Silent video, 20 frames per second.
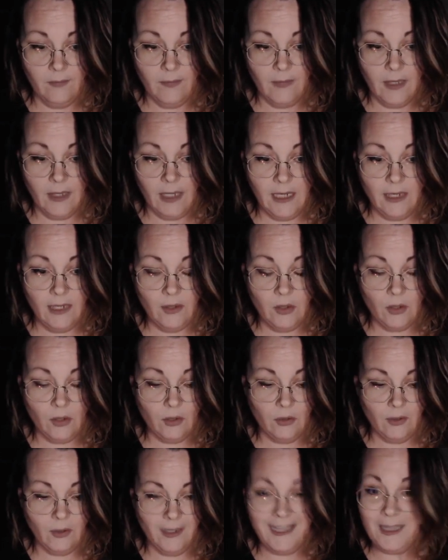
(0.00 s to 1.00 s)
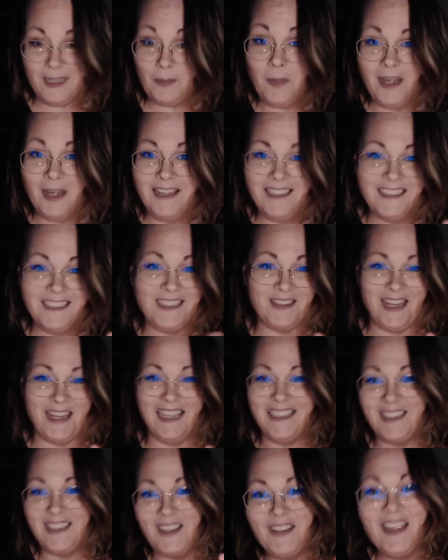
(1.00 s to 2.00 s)
either like the okay,
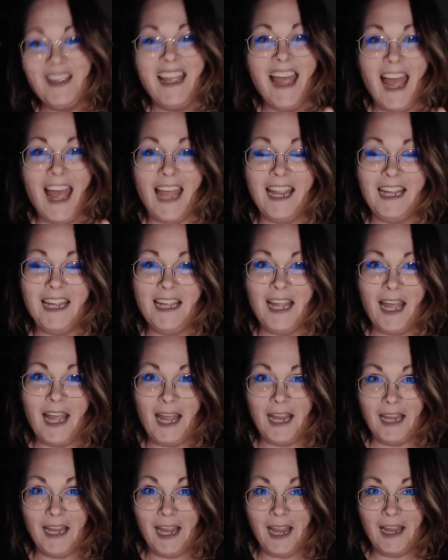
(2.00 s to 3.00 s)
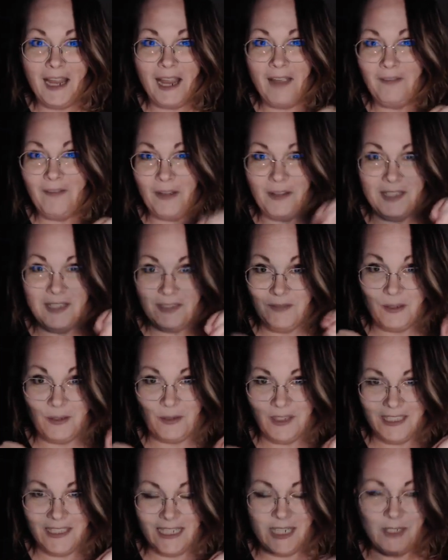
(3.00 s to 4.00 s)
so I have all these
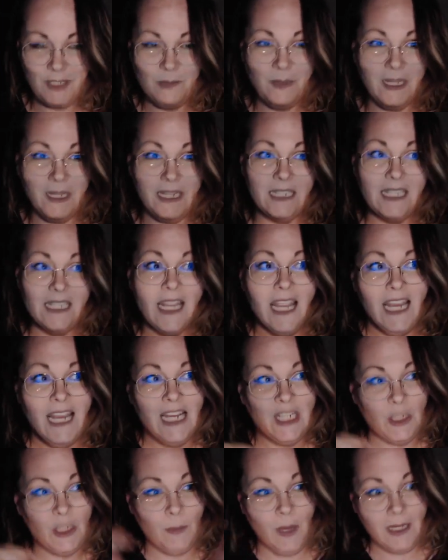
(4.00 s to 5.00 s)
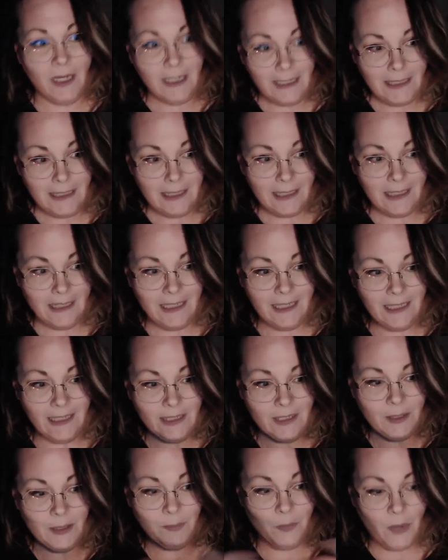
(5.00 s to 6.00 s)
visualizations because shamanic
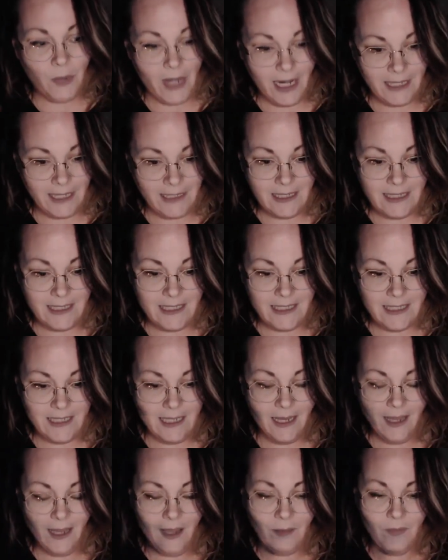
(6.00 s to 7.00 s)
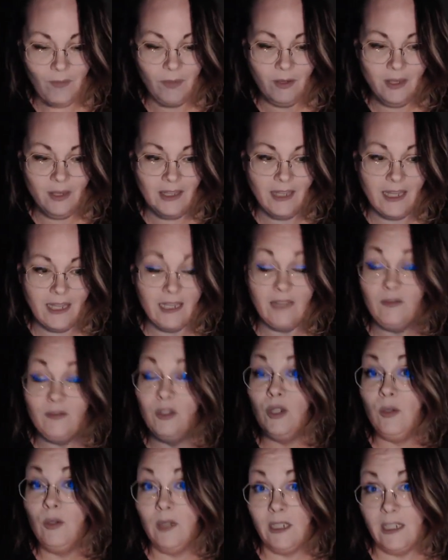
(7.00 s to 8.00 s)
practice, like if you're
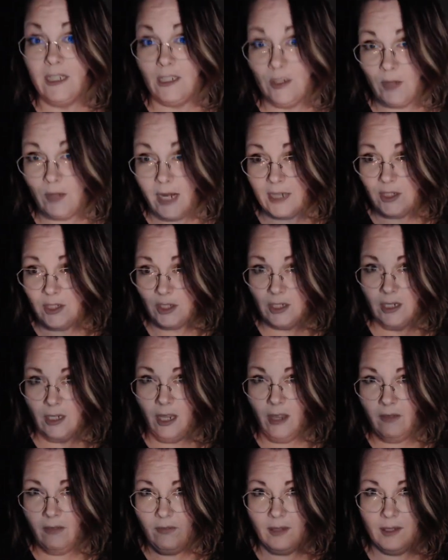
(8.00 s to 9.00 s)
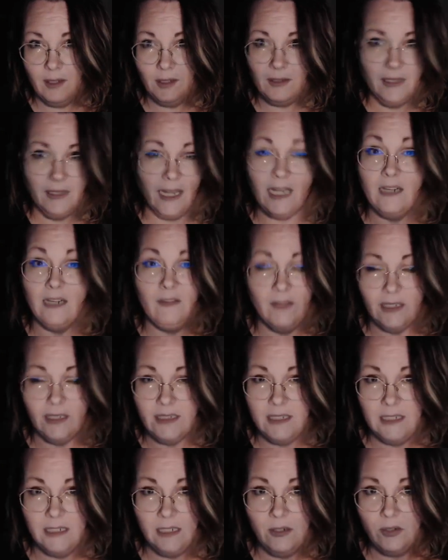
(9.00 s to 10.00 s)
doing an extraction of a negative
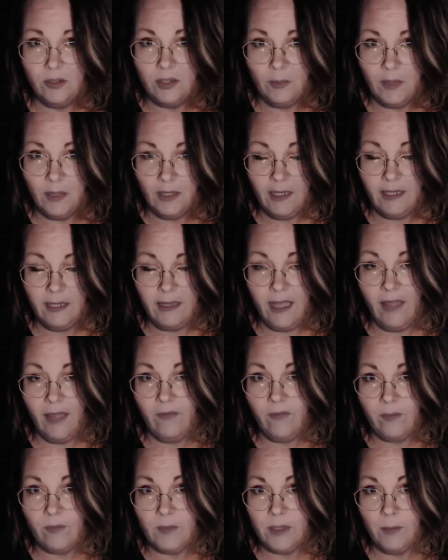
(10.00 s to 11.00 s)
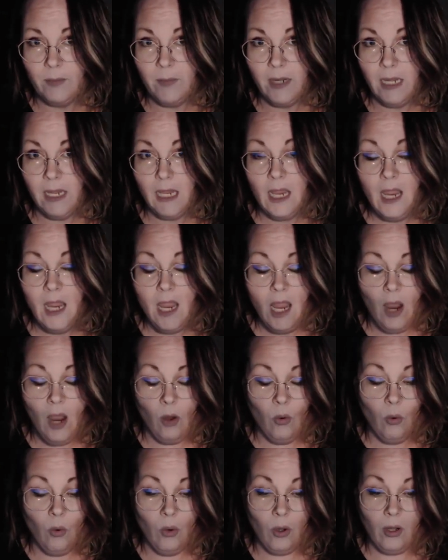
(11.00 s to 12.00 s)
entity or something like that from somebody,
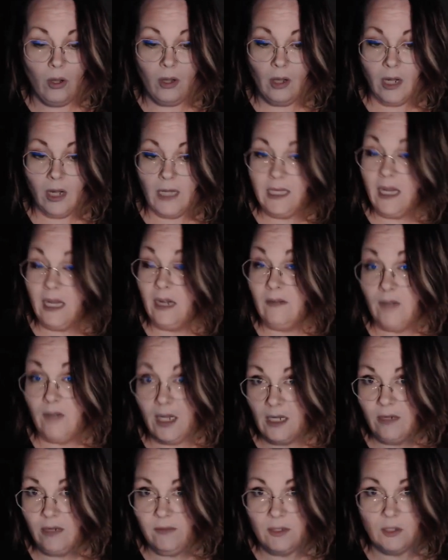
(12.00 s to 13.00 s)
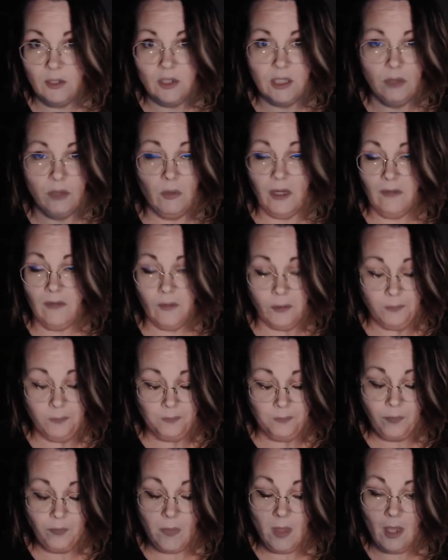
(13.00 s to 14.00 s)
or any kind of negative energy, whatever,
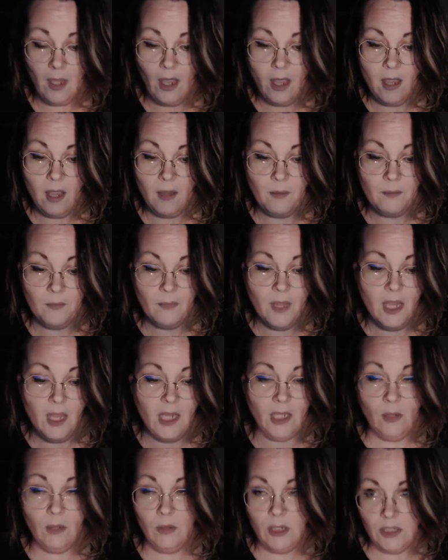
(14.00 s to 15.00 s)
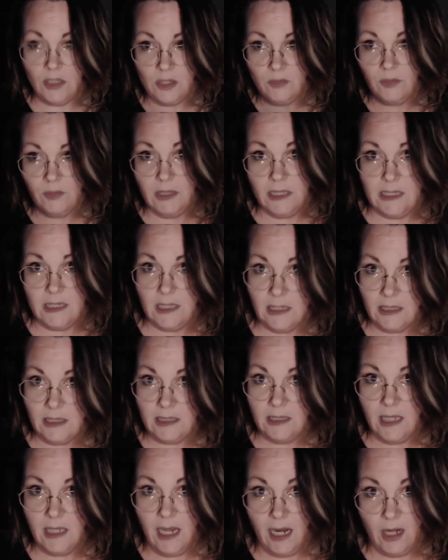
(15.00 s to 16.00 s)
you don't want to just release it
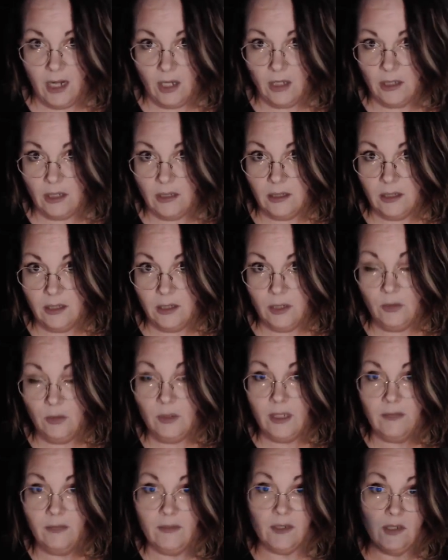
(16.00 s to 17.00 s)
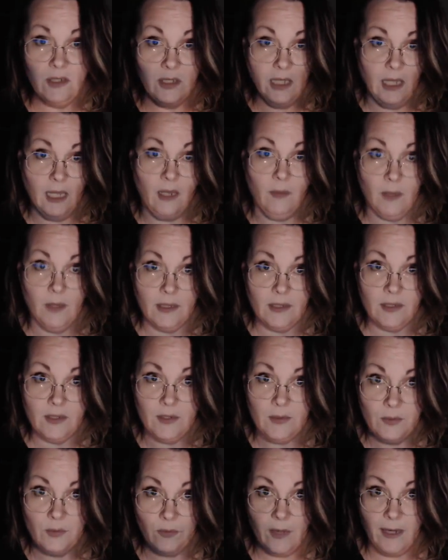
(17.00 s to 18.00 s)
into the air. You give it to the
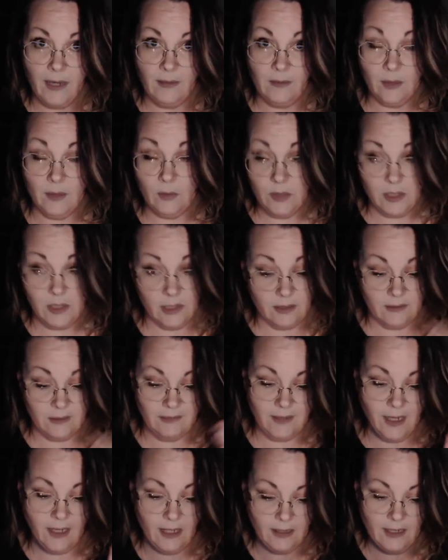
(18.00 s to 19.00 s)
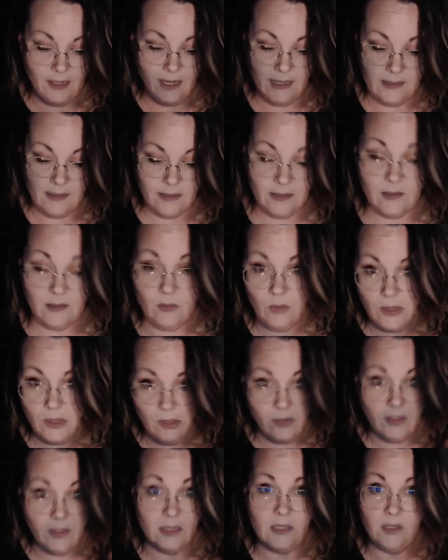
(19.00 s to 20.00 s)
elements, right? Which is kind of ties into what
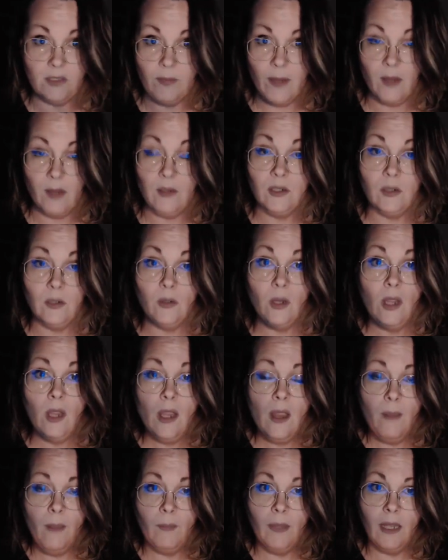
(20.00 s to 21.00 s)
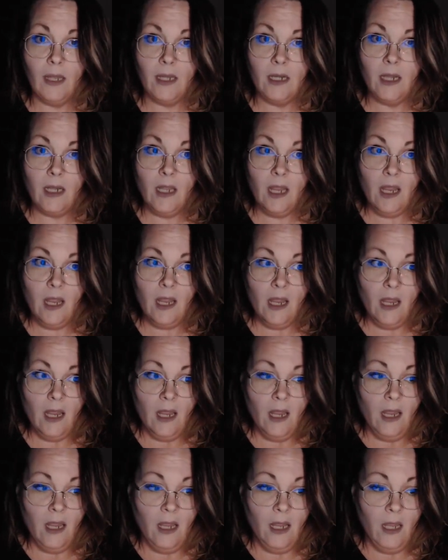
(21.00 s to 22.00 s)
all this is about too. But
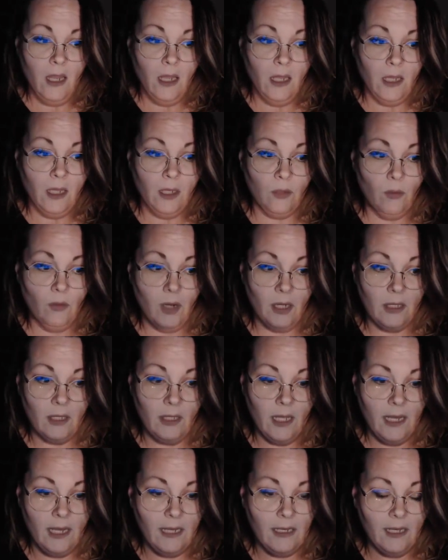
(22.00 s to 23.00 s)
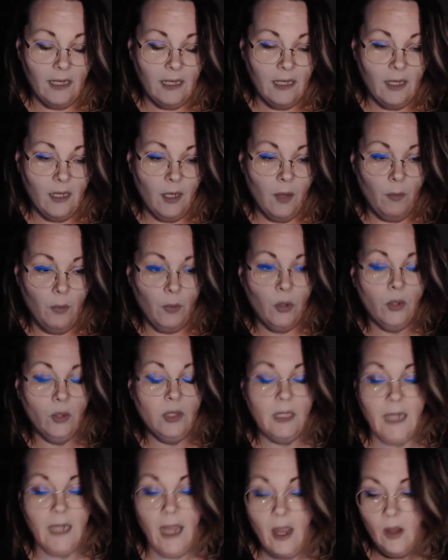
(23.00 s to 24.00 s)
you want to like pull
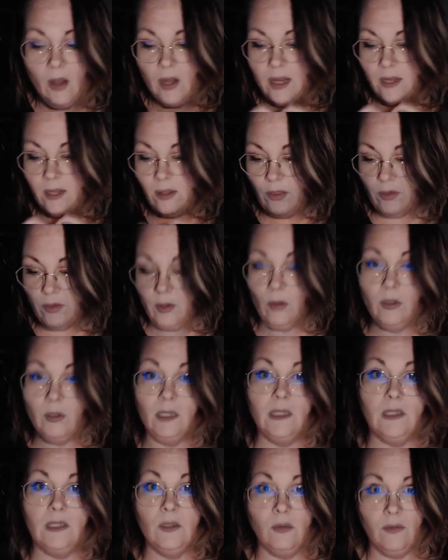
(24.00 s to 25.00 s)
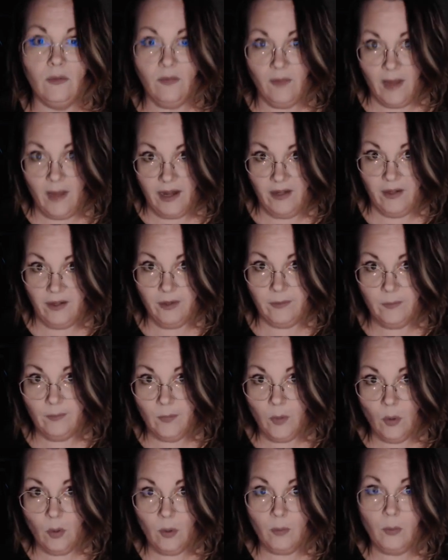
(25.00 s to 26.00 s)
it out and throw it into a fire,
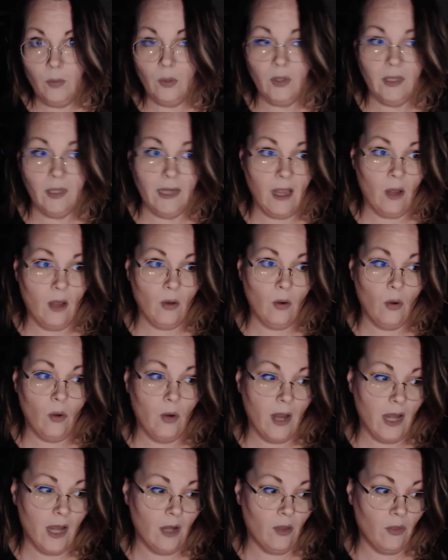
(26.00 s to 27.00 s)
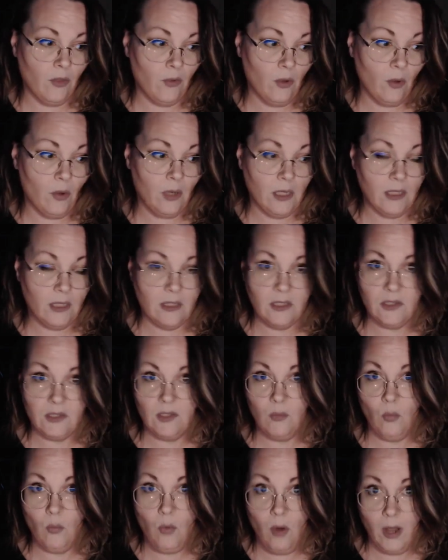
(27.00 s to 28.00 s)
or pull it out and throw it into
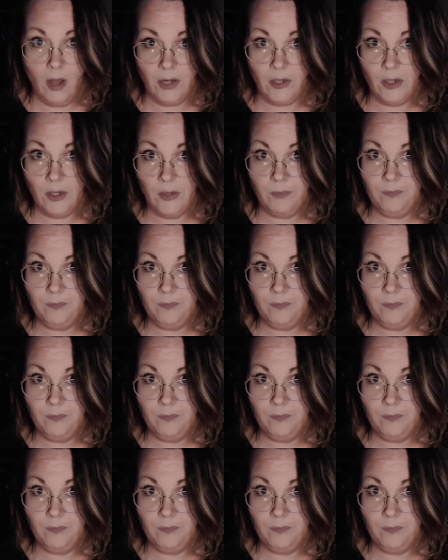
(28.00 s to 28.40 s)
some water.